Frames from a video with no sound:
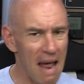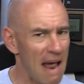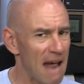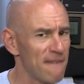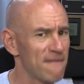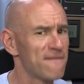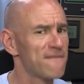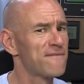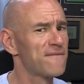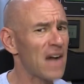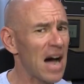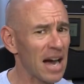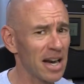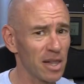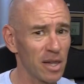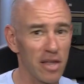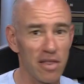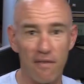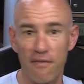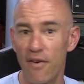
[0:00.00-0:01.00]
And
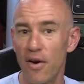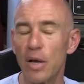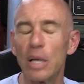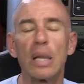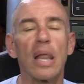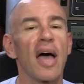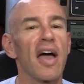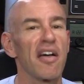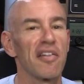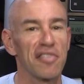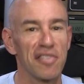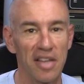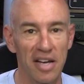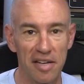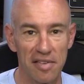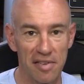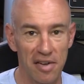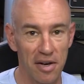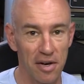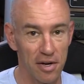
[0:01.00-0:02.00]
finally, the very last thing
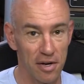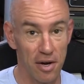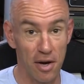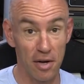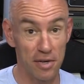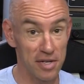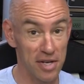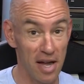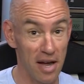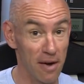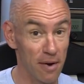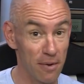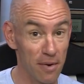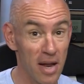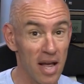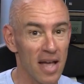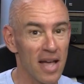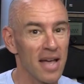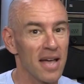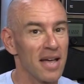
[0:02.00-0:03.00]
it's going to cut down
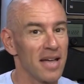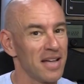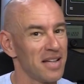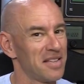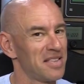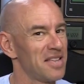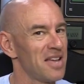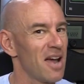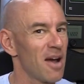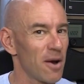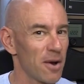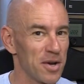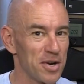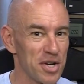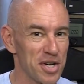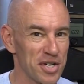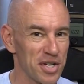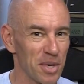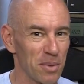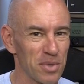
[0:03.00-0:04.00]
is the air
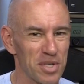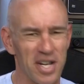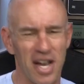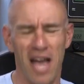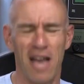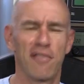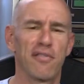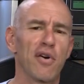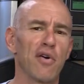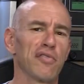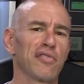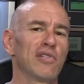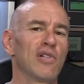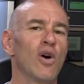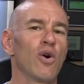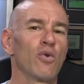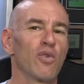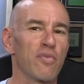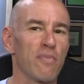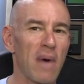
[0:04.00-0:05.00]
conditioning, which kind of goes
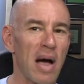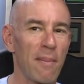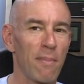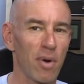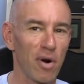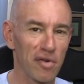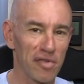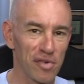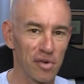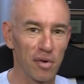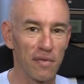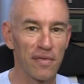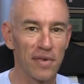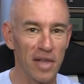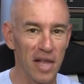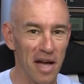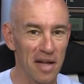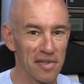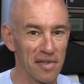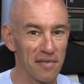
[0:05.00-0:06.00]
along with my personal
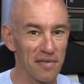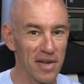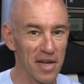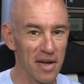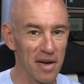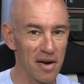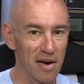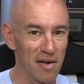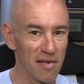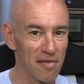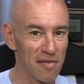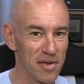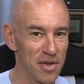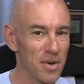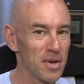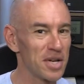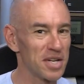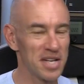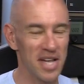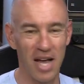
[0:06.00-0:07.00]
philosophy of
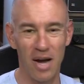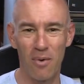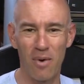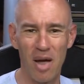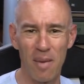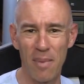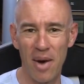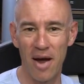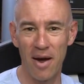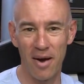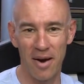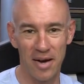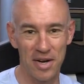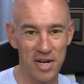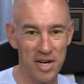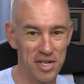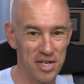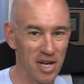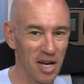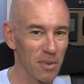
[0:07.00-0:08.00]
you can take away my air
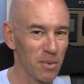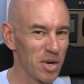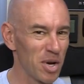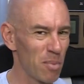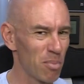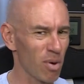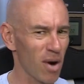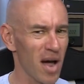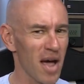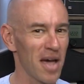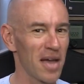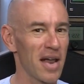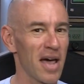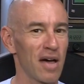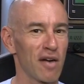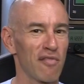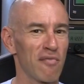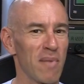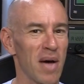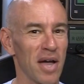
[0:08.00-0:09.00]
conditioning when you pry it
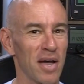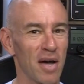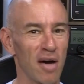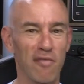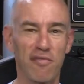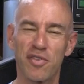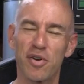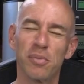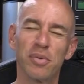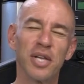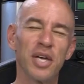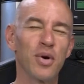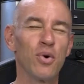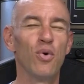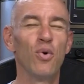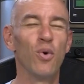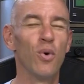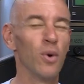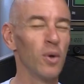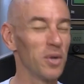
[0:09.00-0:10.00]
out of my comfortably
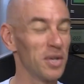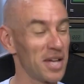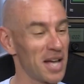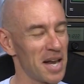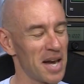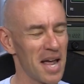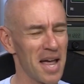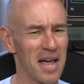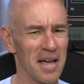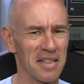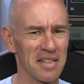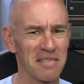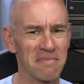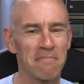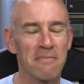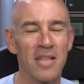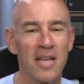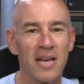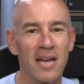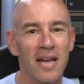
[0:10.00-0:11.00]
cool dead hands.
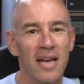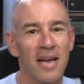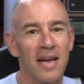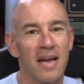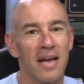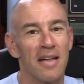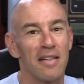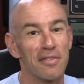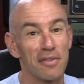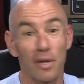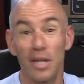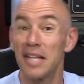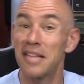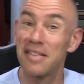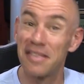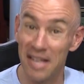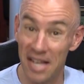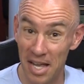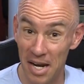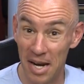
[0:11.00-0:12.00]
So
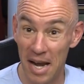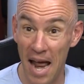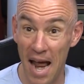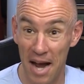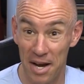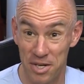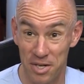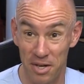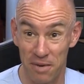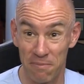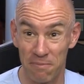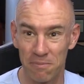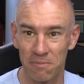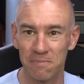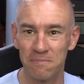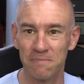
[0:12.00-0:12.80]
let's see it in action.